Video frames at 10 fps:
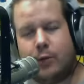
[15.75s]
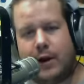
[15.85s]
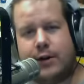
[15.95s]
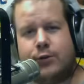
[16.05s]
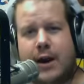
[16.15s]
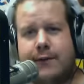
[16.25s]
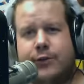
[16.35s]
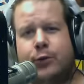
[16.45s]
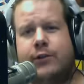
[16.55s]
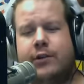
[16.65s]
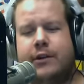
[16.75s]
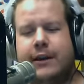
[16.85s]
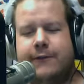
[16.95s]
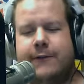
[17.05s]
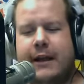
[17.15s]
Randy Travis
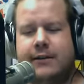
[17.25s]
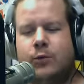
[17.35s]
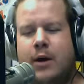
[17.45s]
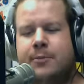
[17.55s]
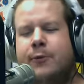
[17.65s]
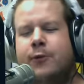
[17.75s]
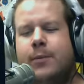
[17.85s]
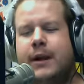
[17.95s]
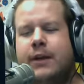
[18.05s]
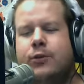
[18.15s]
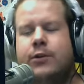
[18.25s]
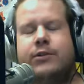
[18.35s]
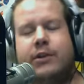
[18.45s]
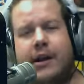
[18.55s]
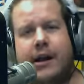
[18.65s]
recently fainted while performing at the
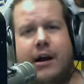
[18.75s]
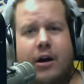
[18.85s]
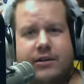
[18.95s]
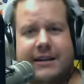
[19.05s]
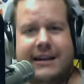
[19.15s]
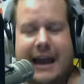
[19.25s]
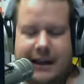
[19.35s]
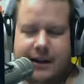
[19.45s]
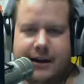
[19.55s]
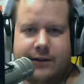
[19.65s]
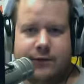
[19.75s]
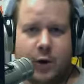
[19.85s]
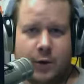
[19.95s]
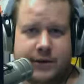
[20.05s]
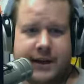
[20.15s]
Crystal Heart Gala in
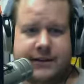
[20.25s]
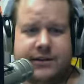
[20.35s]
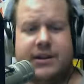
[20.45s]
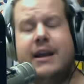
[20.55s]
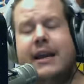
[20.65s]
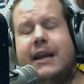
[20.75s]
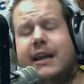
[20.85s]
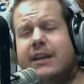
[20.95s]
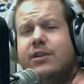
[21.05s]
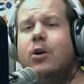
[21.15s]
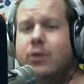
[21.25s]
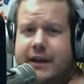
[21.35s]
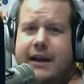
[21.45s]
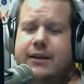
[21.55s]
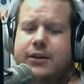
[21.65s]
Fort Worth, Texas. He is
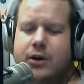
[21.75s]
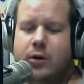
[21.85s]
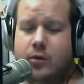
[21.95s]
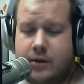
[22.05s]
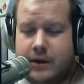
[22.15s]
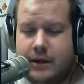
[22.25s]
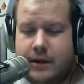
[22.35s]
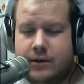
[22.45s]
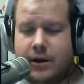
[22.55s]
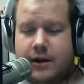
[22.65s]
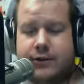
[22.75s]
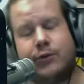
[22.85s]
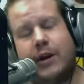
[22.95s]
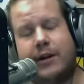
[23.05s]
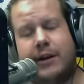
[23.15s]
okay, though. Doctors
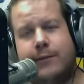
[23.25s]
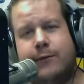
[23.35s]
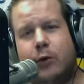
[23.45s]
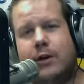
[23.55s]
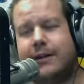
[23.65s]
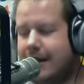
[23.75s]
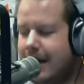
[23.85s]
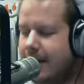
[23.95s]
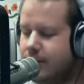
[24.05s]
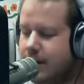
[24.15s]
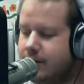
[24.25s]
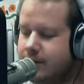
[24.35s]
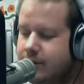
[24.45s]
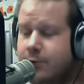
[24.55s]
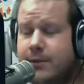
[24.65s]
treated him for
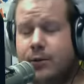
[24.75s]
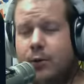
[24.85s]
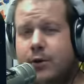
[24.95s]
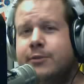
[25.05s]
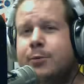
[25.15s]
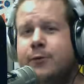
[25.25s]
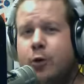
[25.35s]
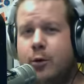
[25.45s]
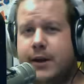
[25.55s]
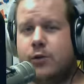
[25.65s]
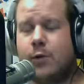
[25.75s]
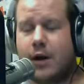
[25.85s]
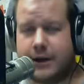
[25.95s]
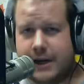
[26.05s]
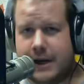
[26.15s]
dehydration. So remember, when you're performing and
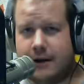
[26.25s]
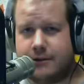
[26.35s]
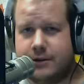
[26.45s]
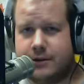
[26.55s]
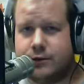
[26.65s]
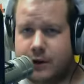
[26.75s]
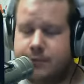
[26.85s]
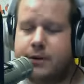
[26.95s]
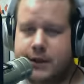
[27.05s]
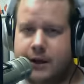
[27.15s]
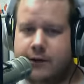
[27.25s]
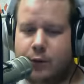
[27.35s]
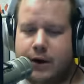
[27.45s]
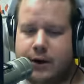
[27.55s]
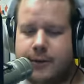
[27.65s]
rocking out, drink plenty of
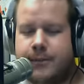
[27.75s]
water.